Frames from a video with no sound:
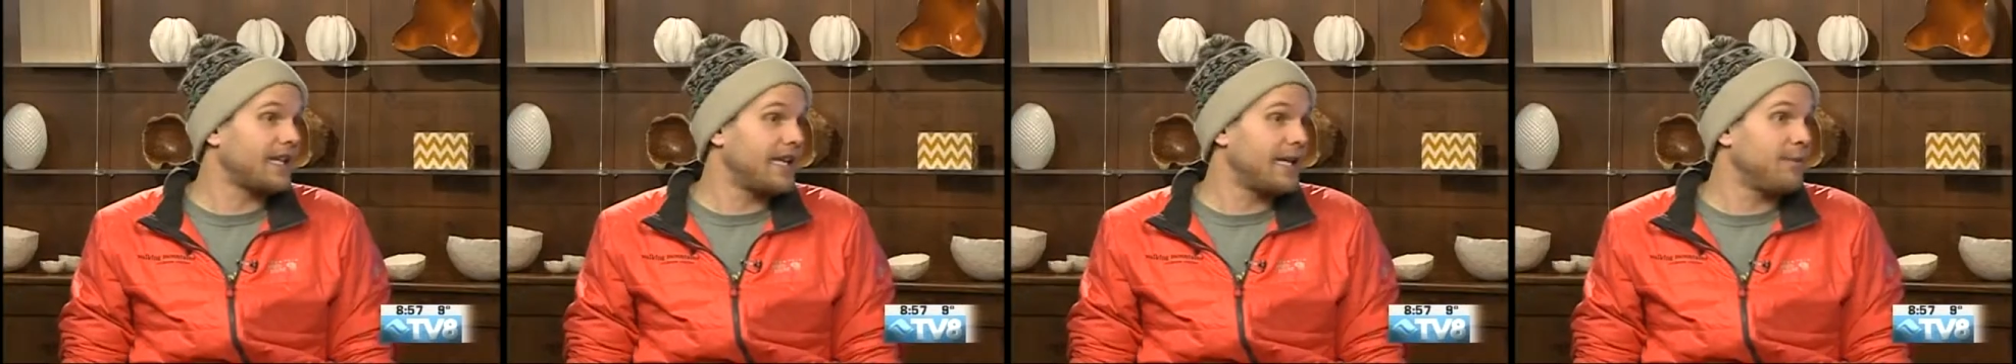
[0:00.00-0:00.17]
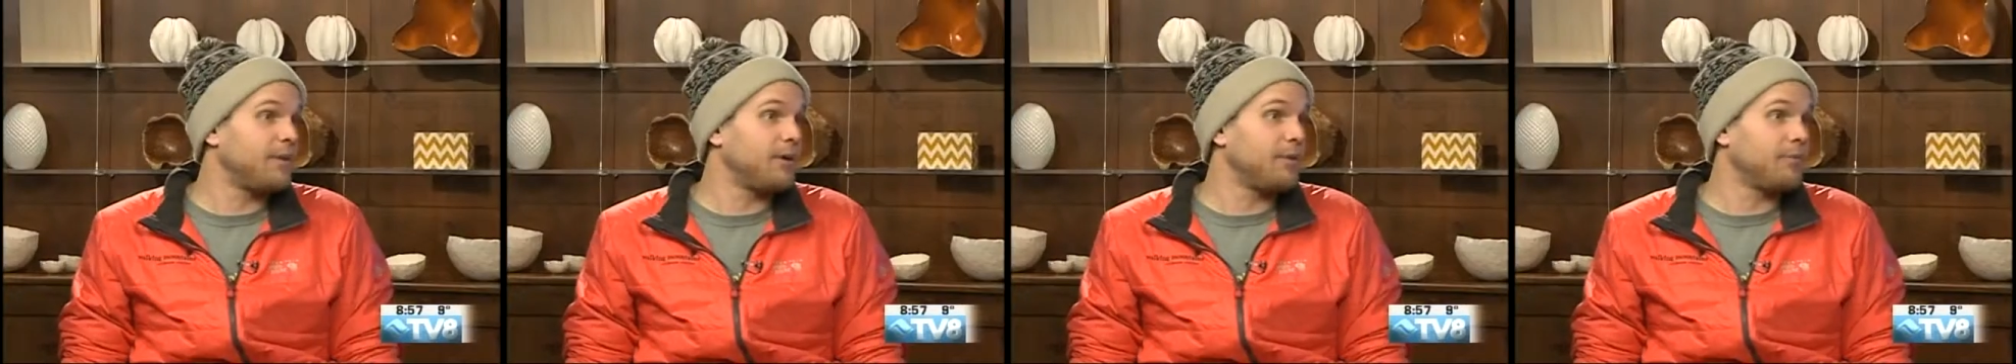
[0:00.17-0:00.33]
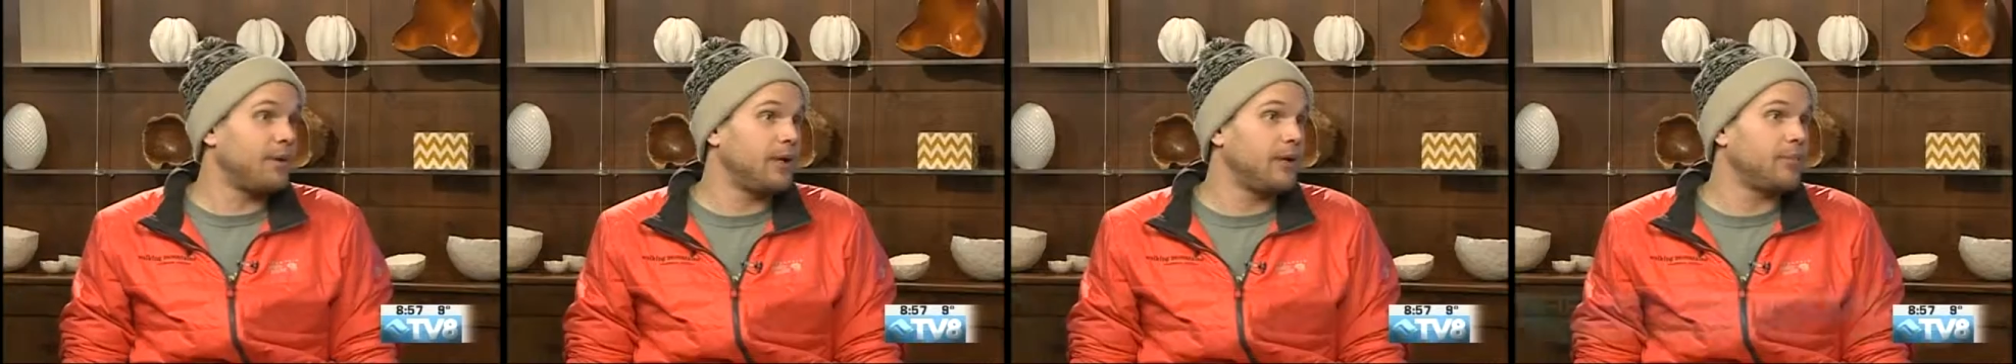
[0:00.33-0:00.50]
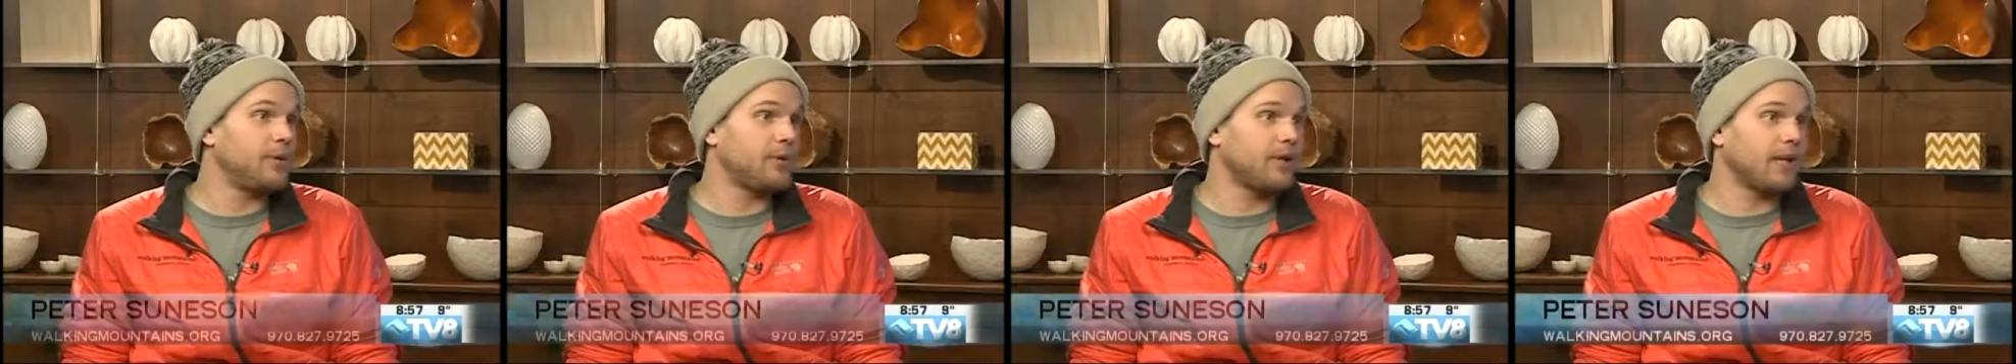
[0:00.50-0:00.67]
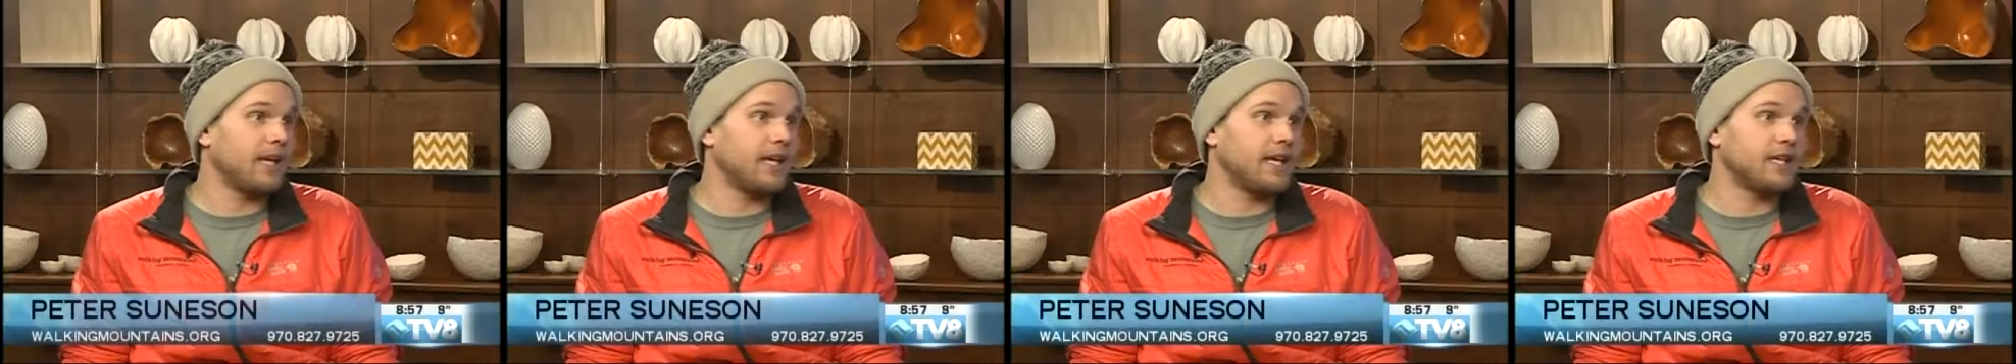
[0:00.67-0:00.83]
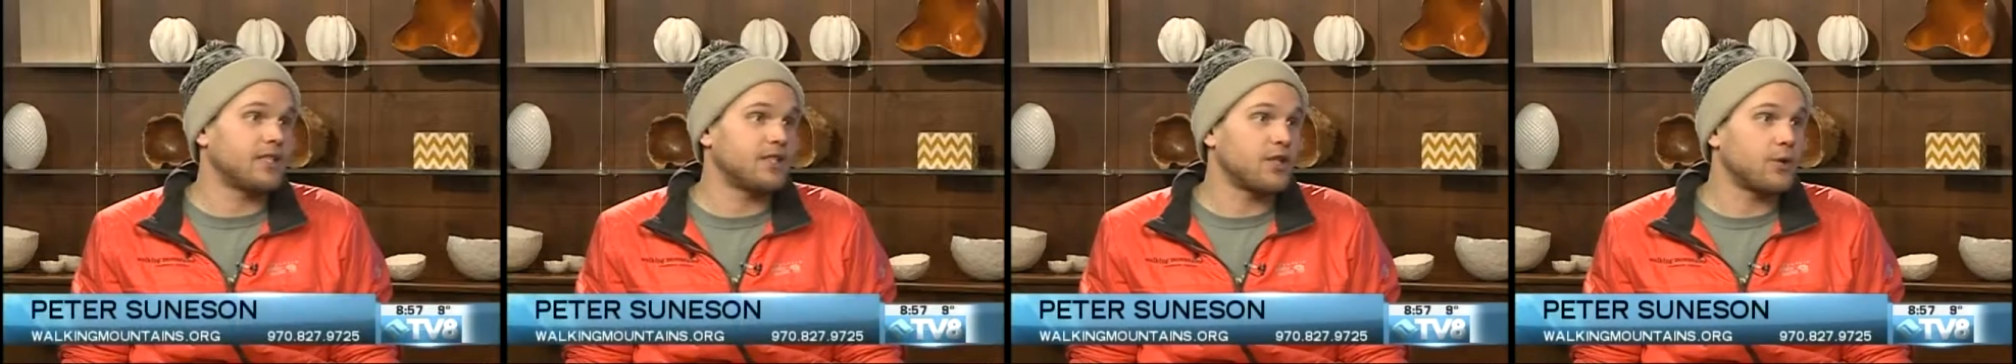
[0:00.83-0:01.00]
keeping people
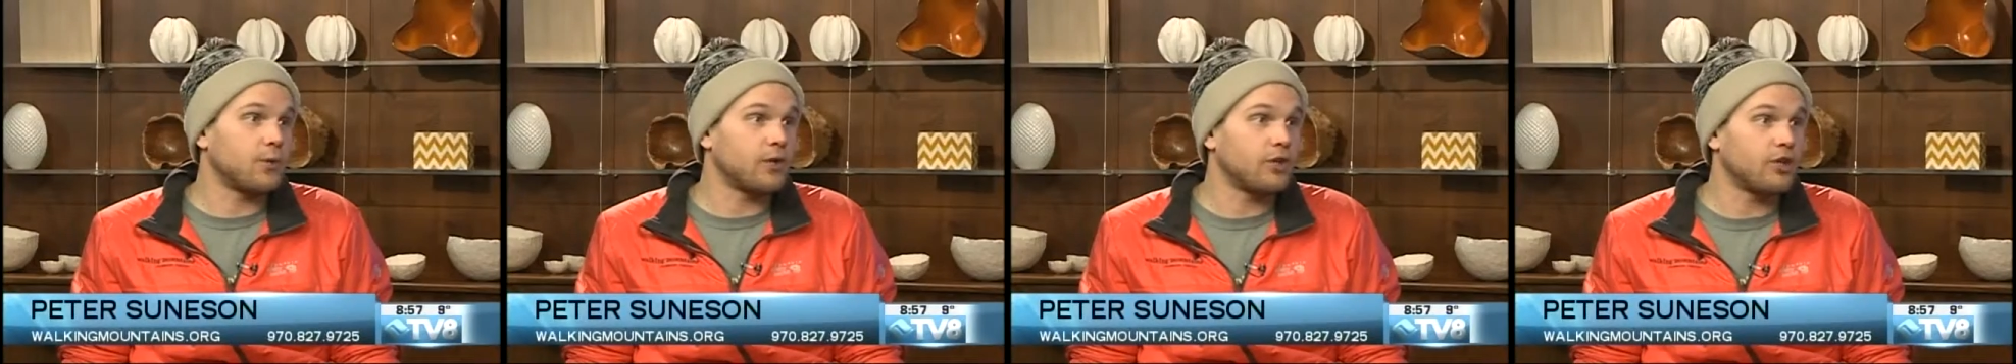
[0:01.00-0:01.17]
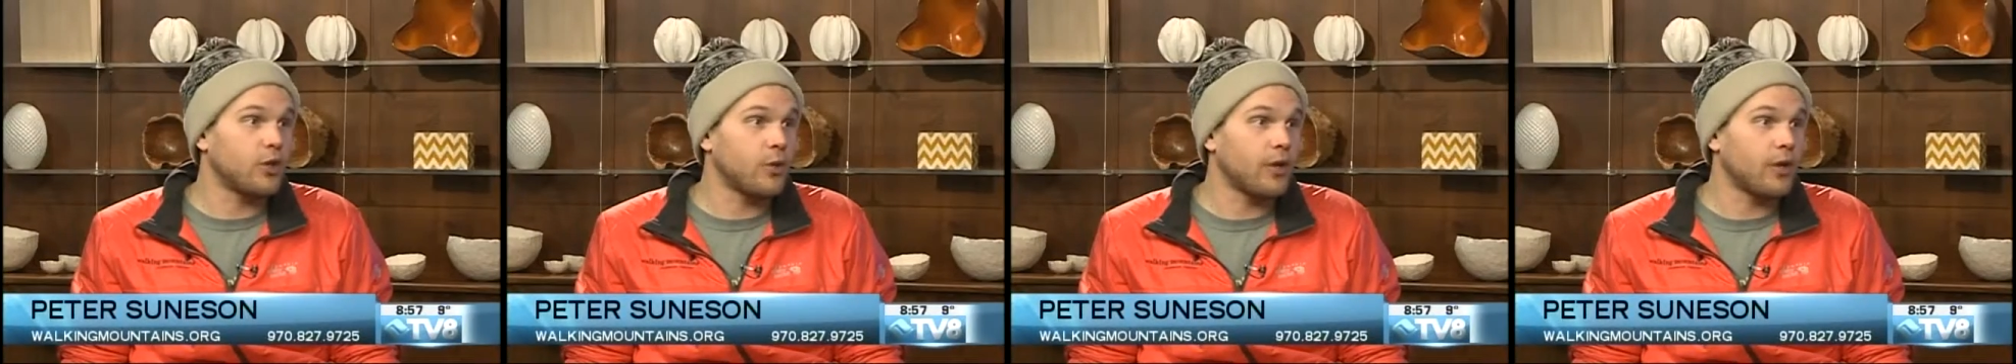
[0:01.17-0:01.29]
in. So we're